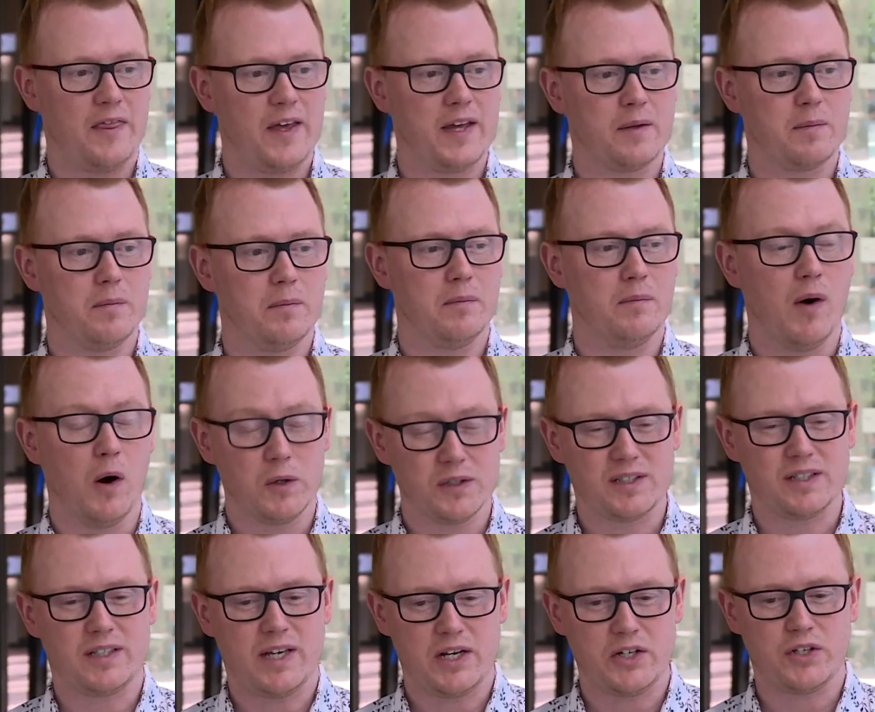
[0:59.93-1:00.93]
I think
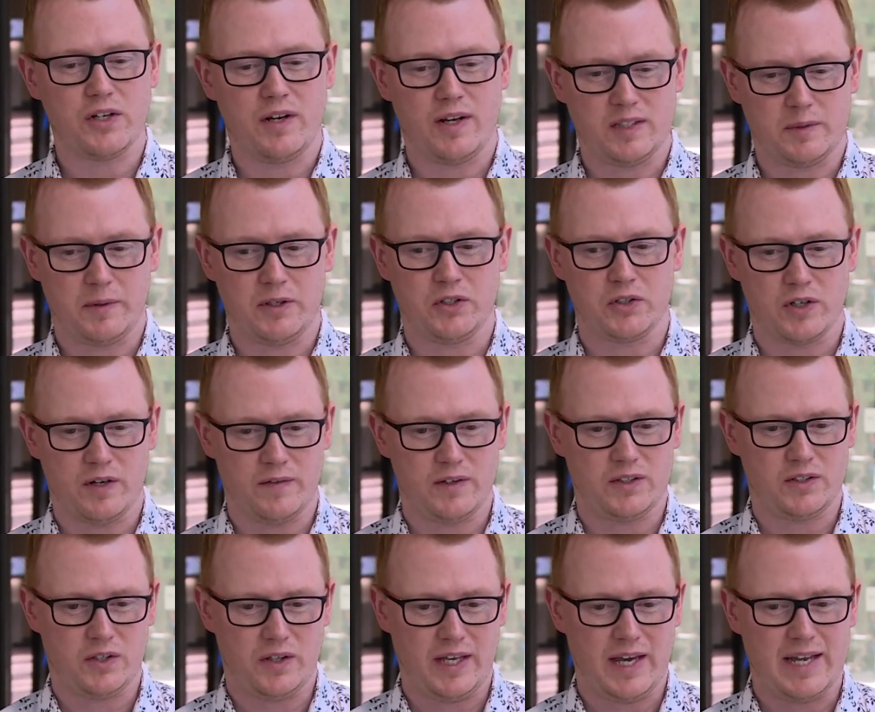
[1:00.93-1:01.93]
most attention has been
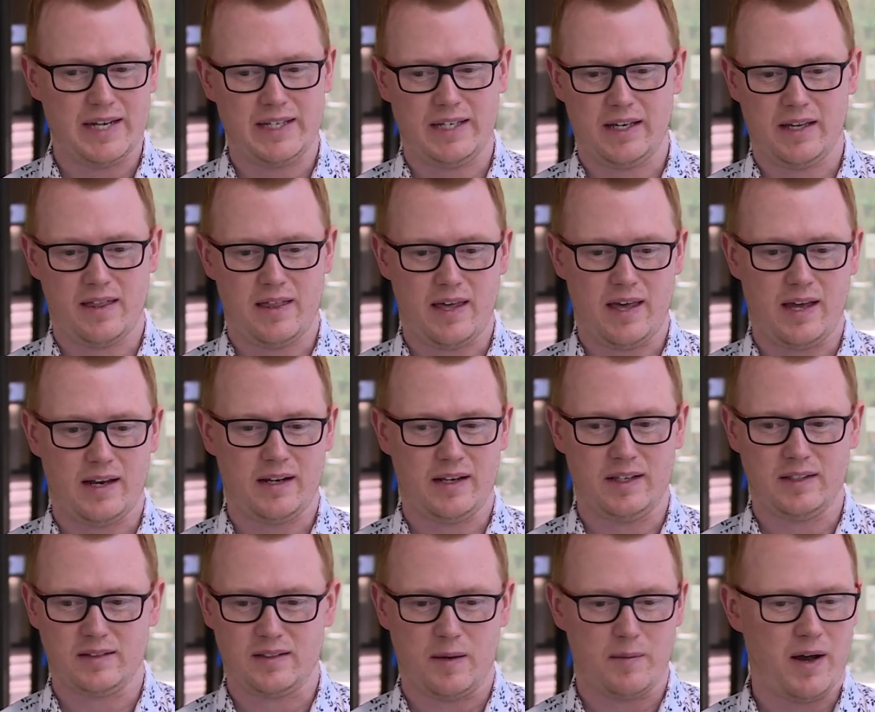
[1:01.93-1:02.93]
driven to the idea that
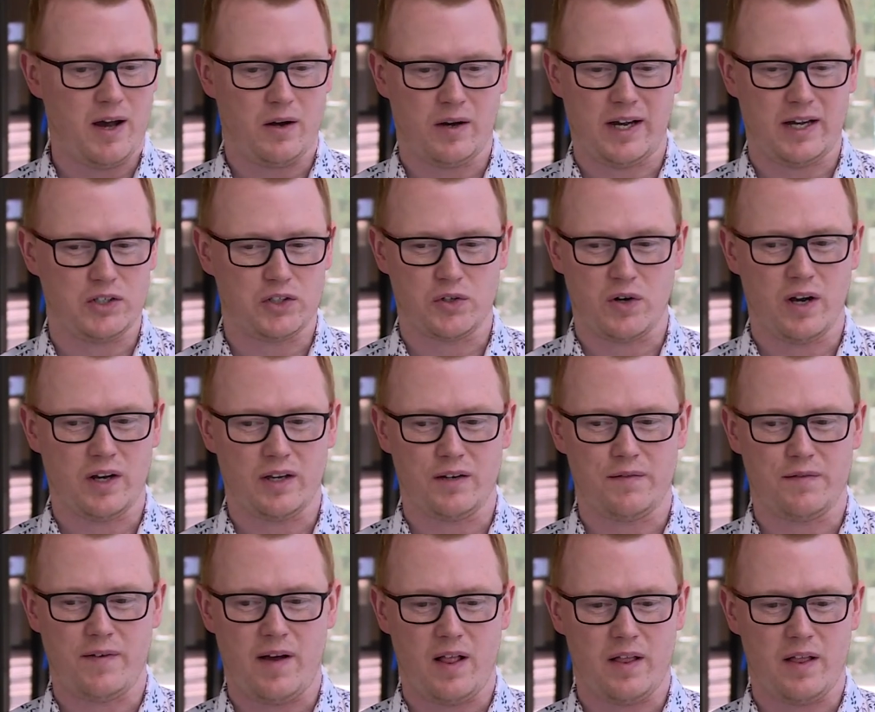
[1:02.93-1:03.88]
he somehow got drunk and